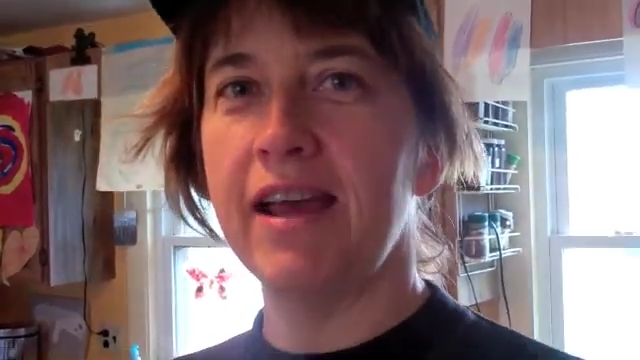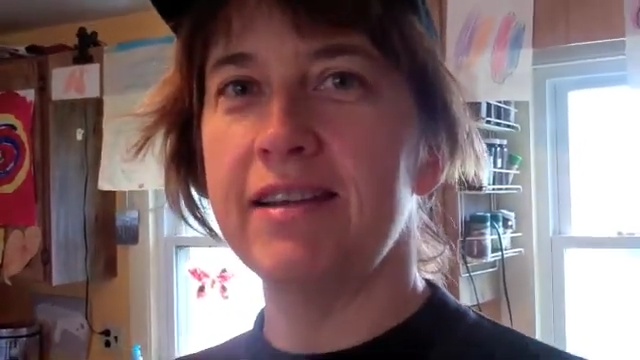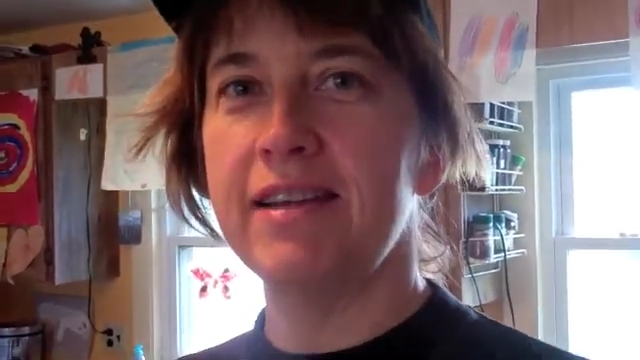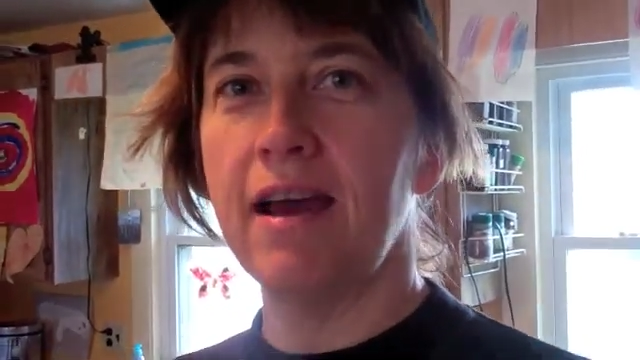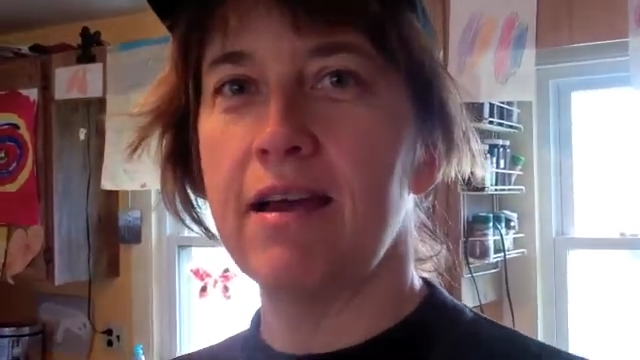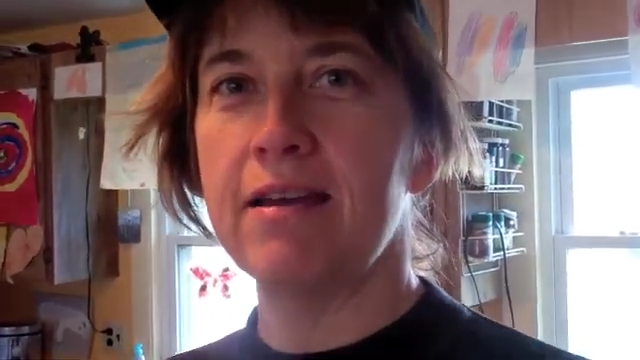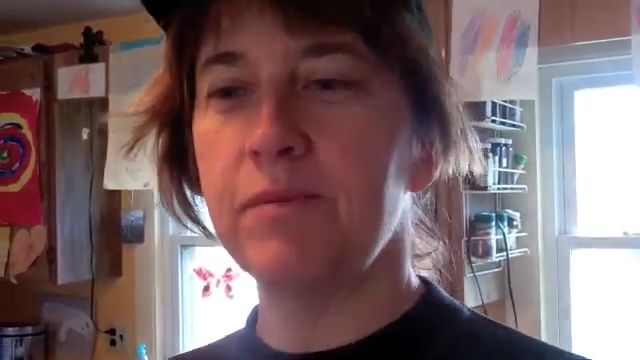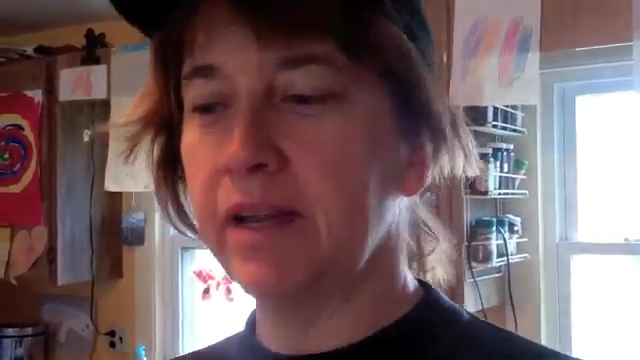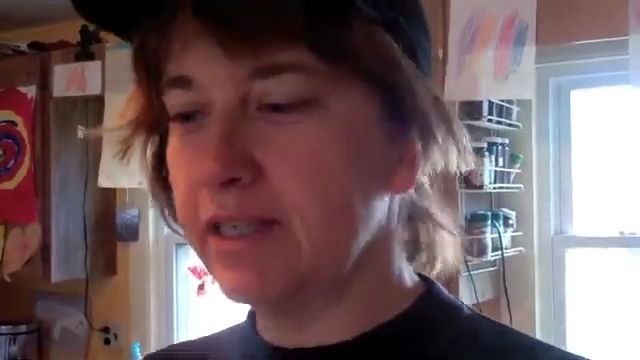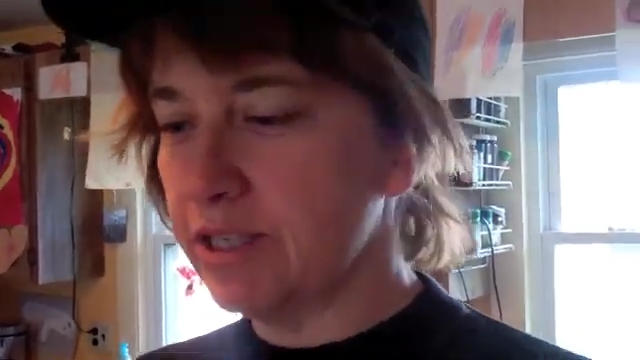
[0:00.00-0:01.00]
and I
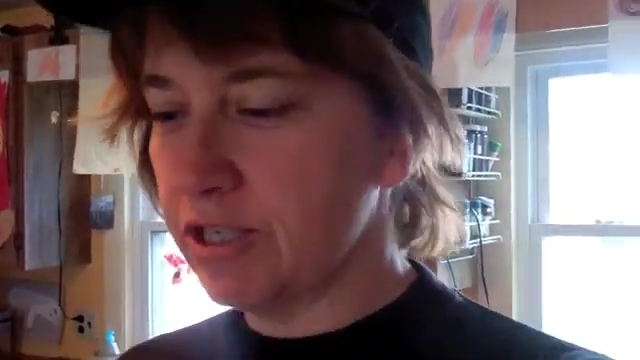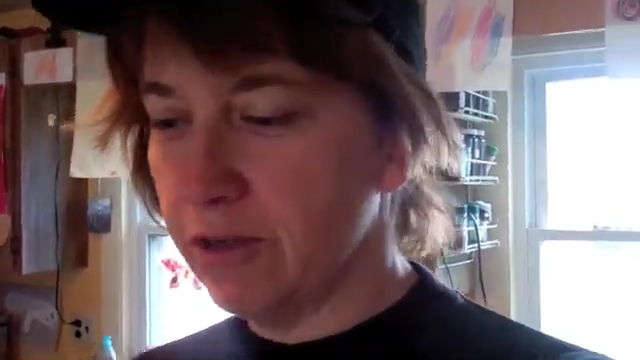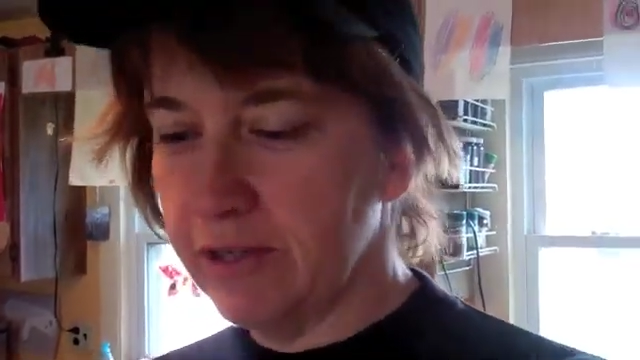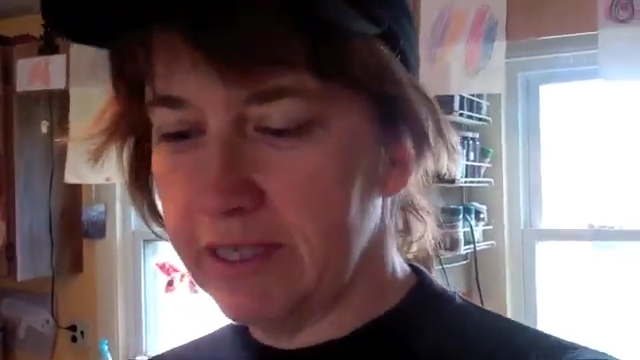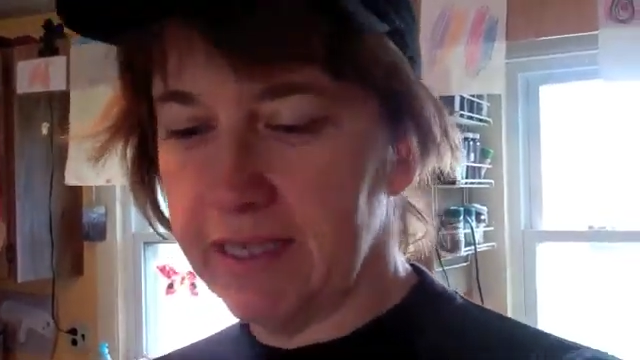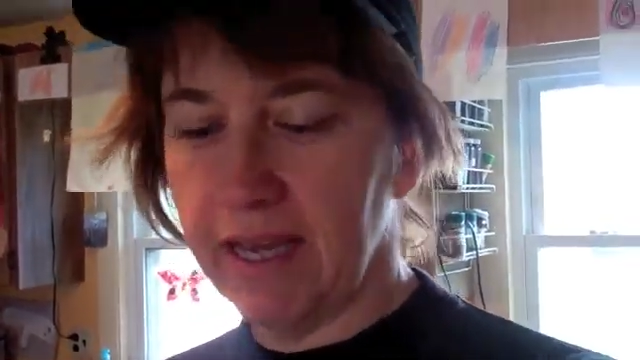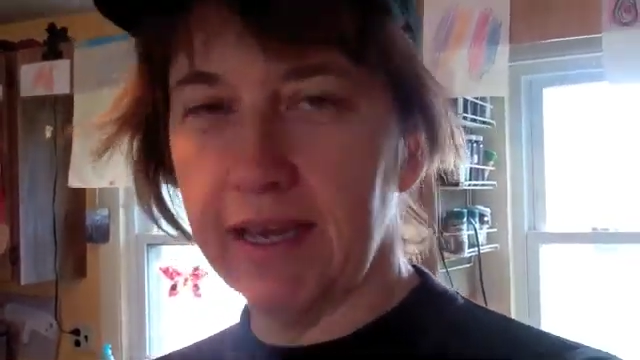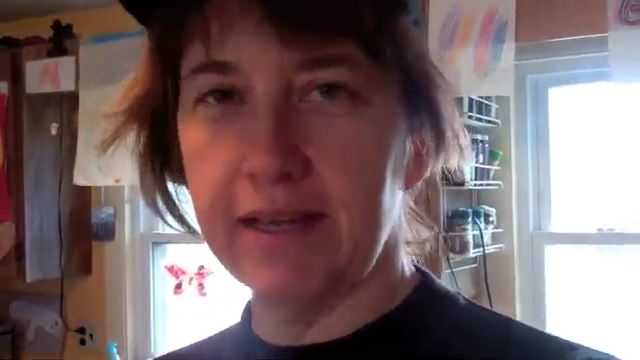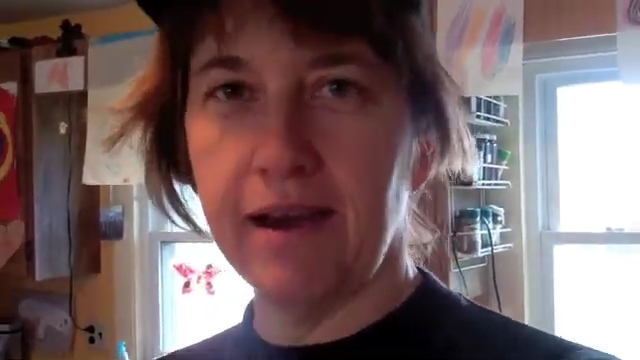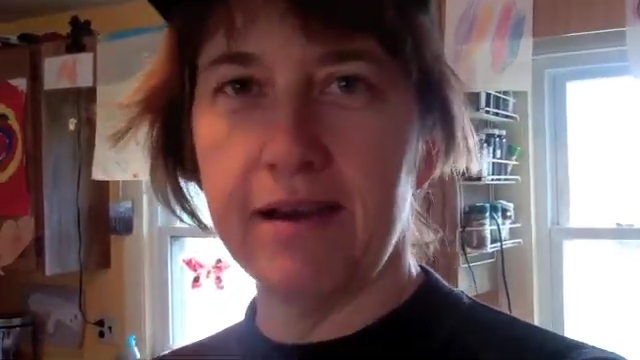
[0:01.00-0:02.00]
wanted to show you
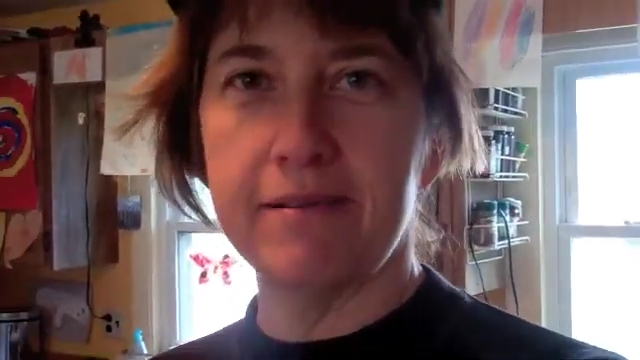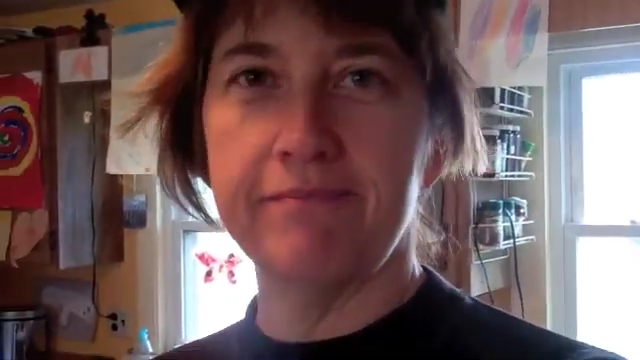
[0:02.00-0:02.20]
today